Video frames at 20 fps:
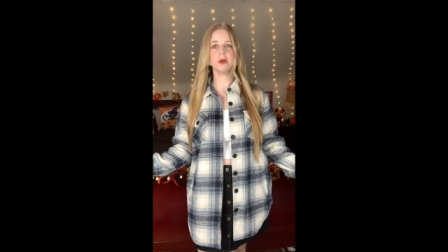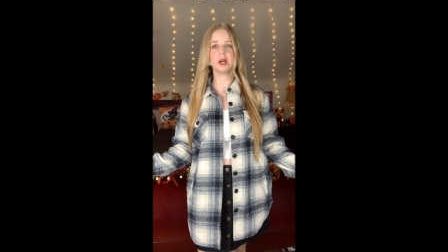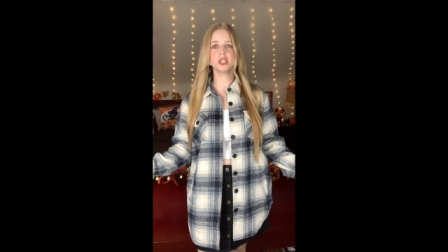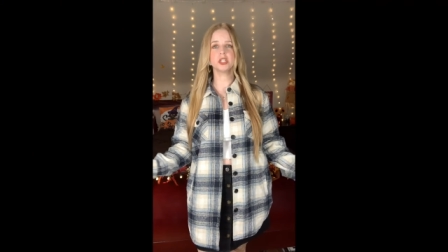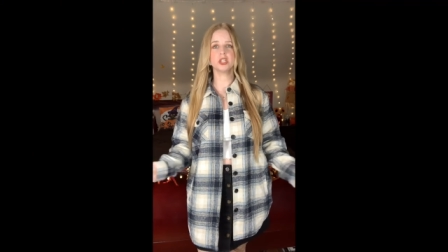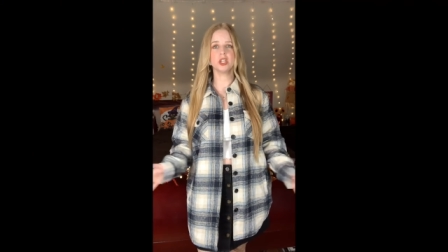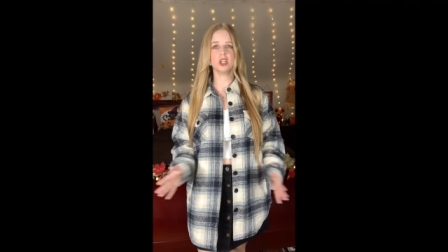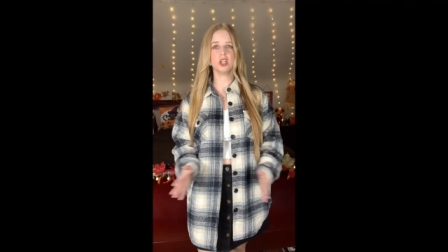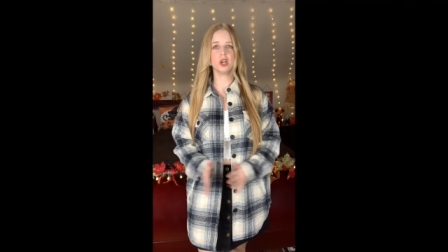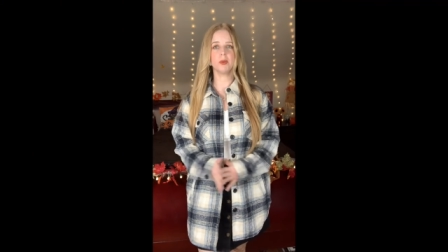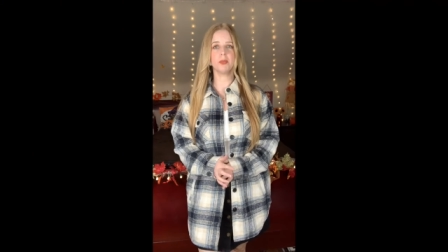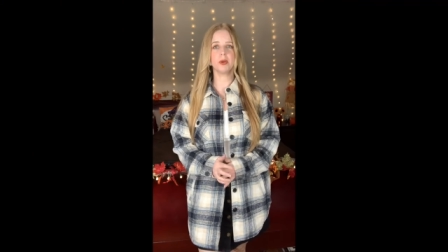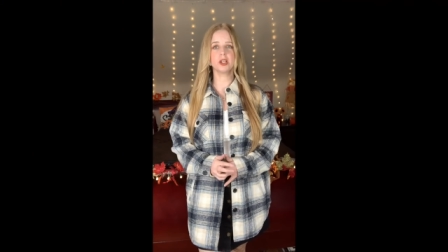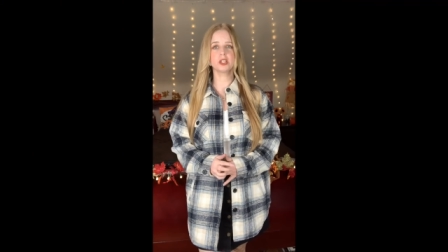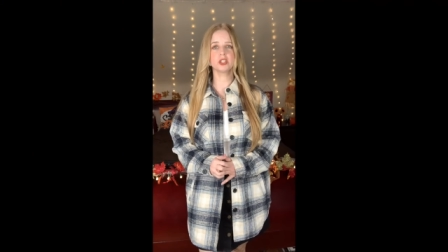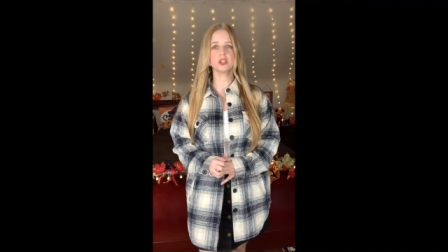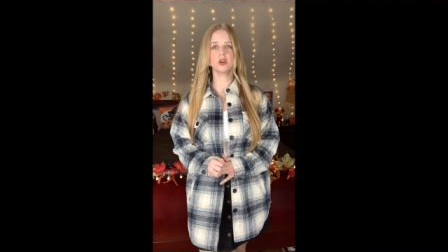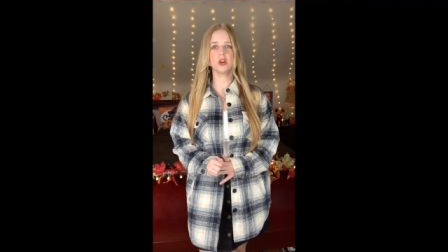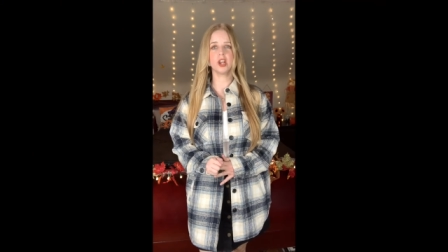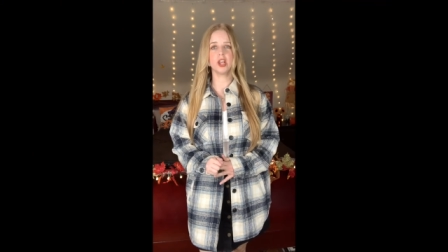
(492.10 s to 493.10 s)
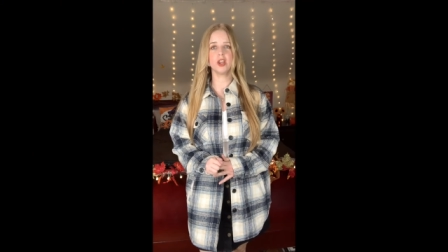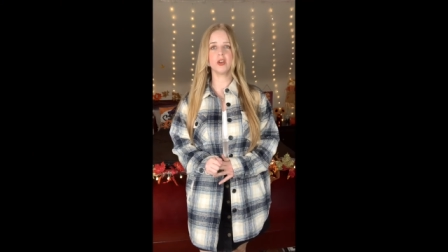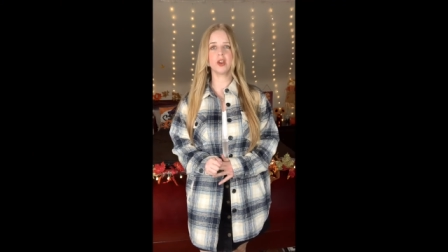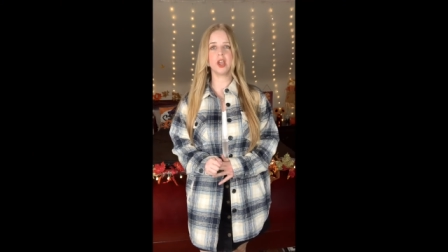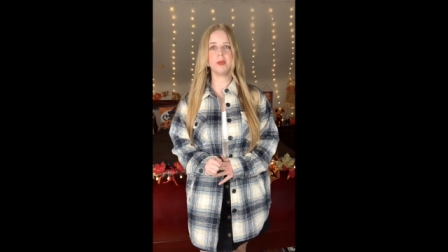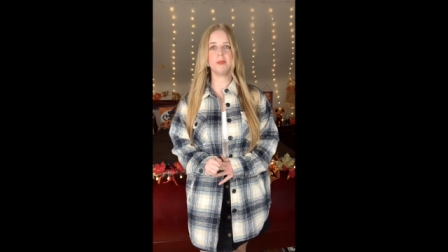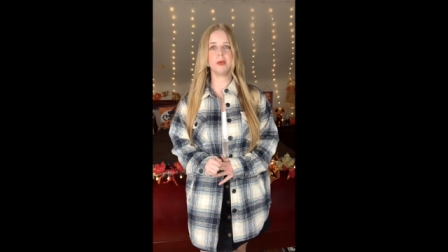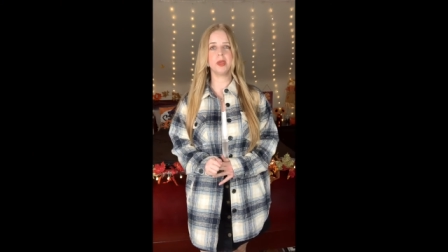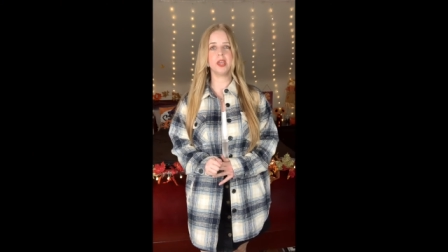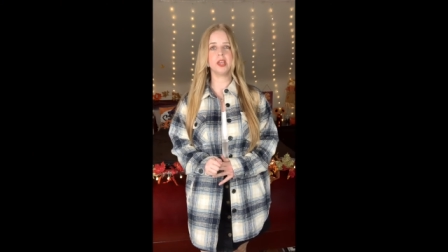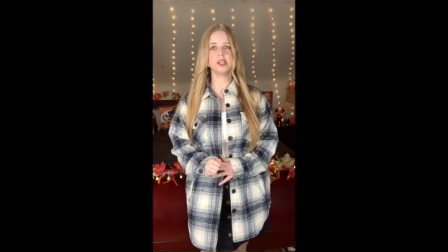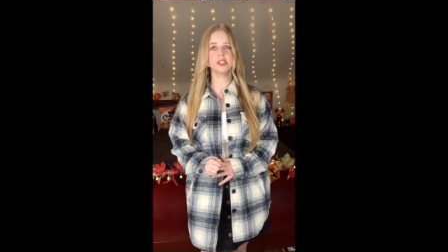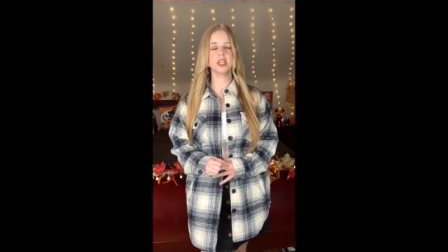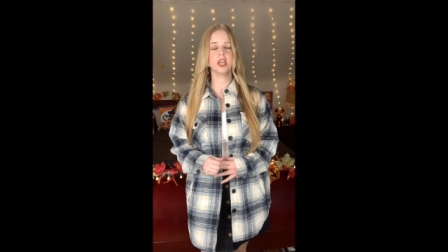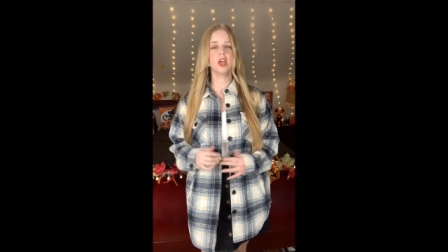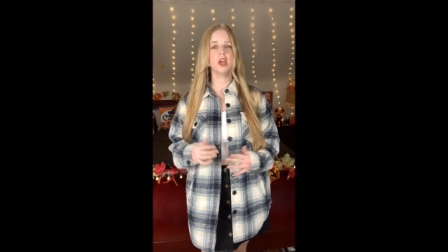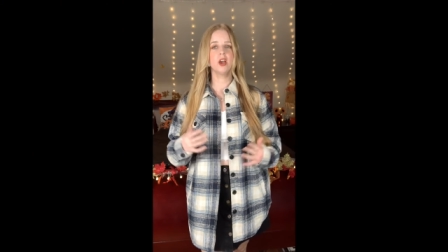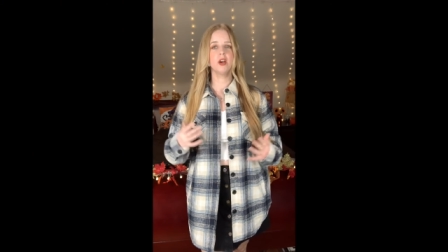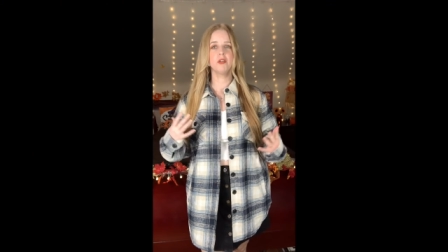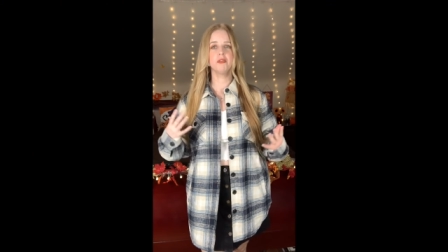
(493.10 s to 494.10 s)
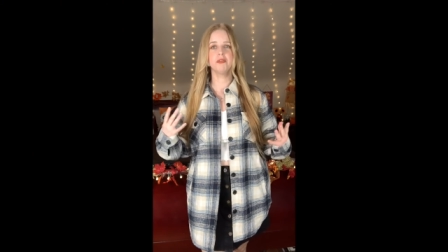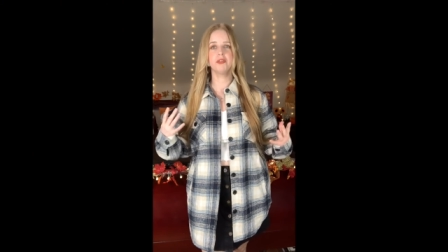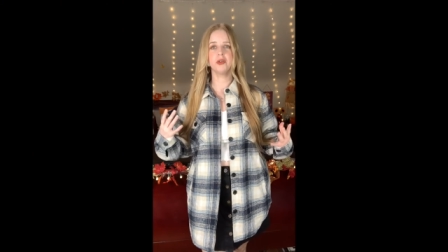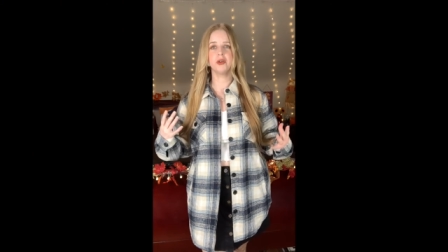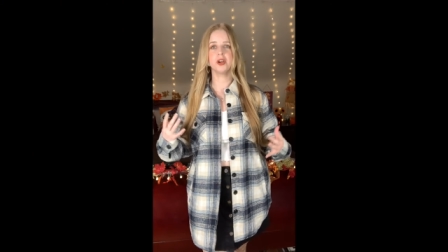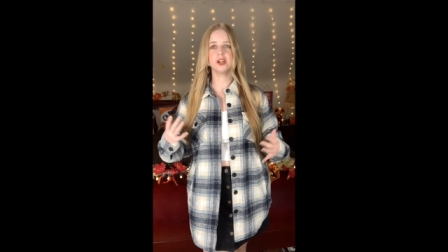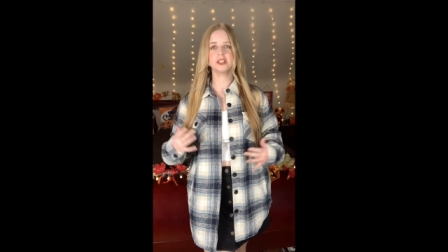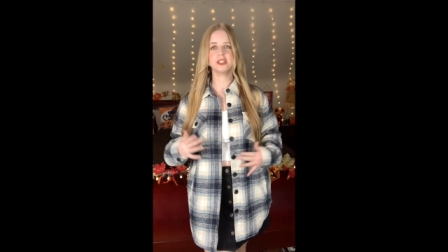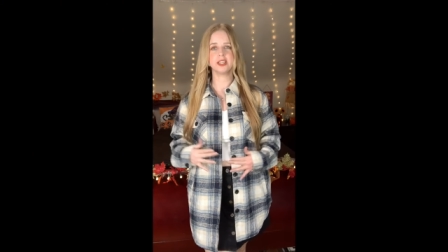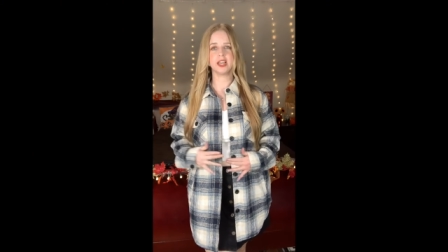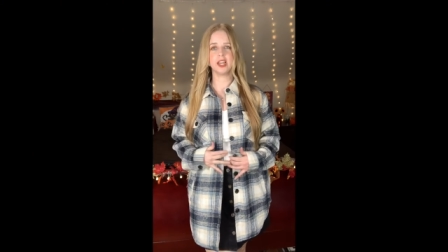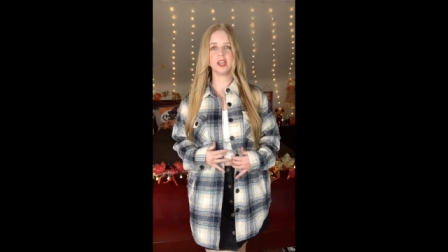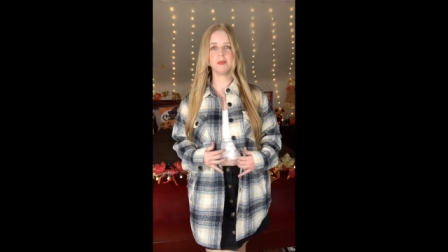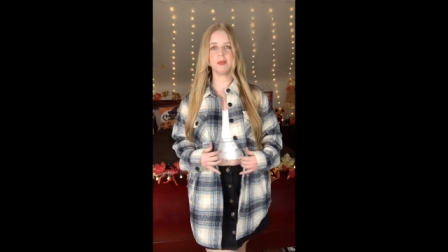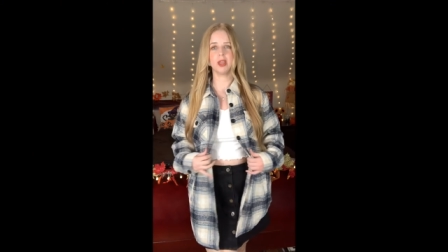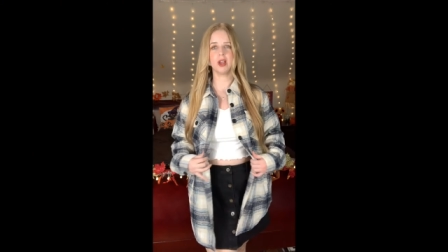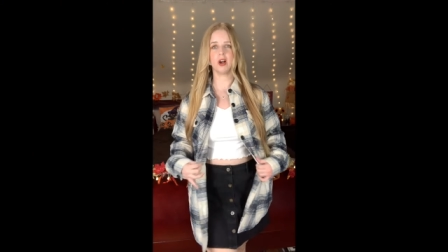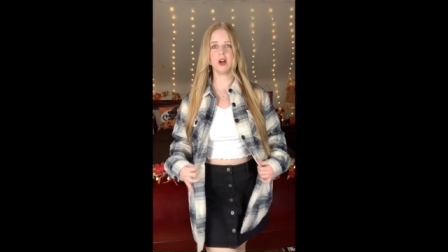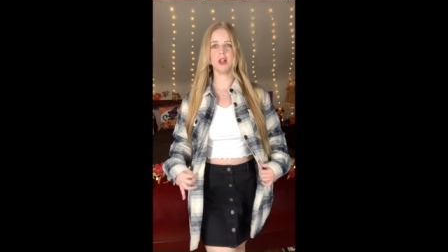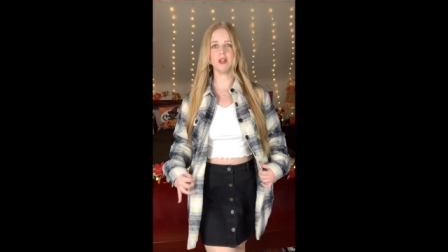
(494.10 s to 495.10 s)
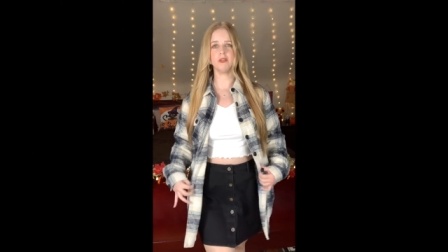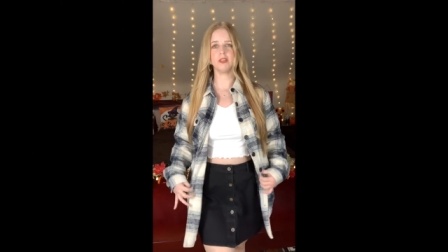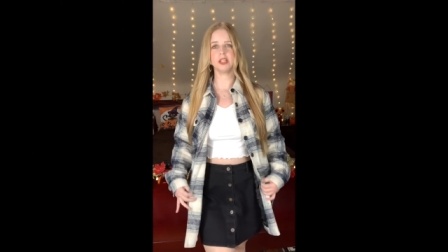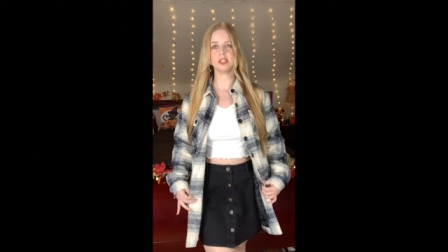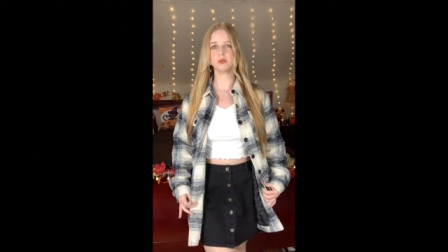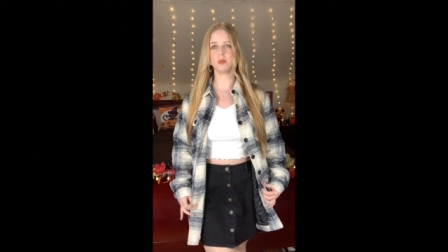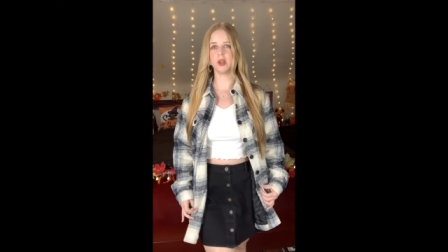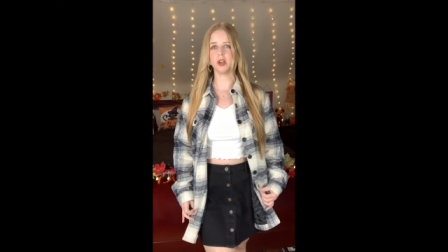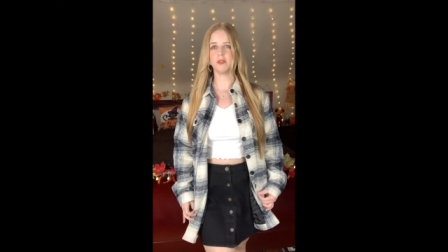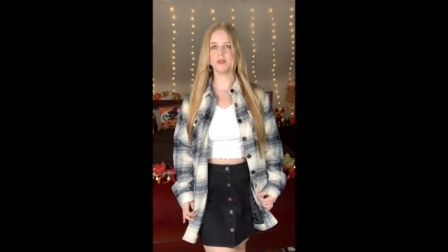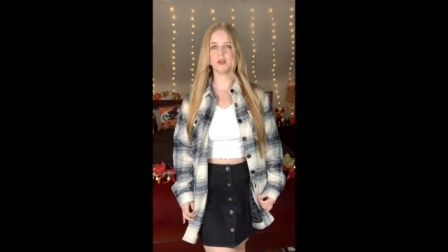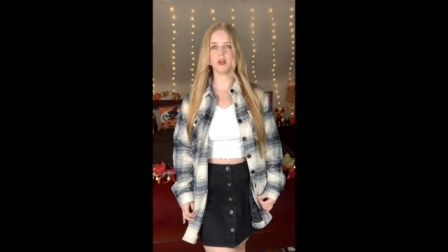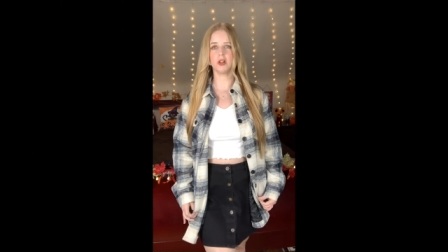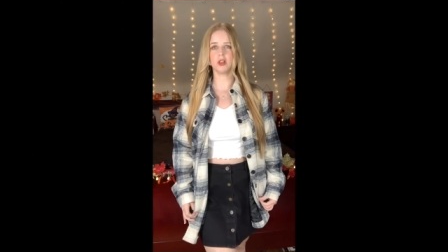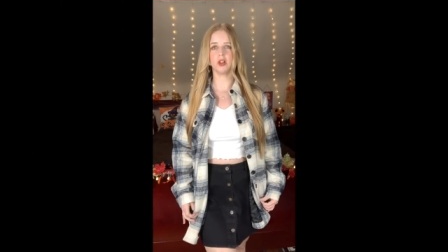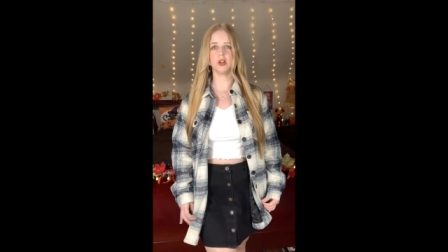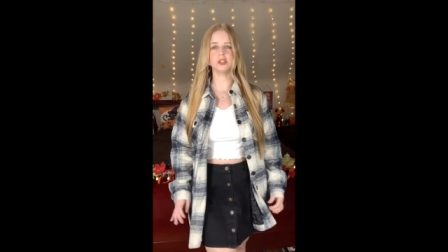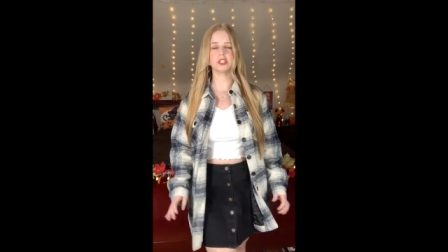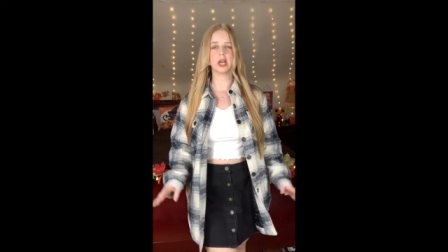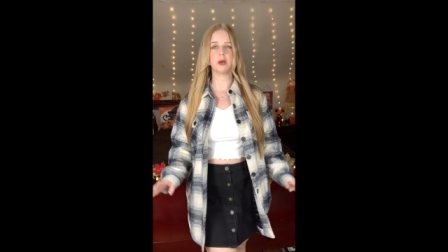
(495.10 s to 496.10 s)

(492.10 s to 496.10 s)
much to Lookbook Store and Grapent for sending me all of these wonderful clothes.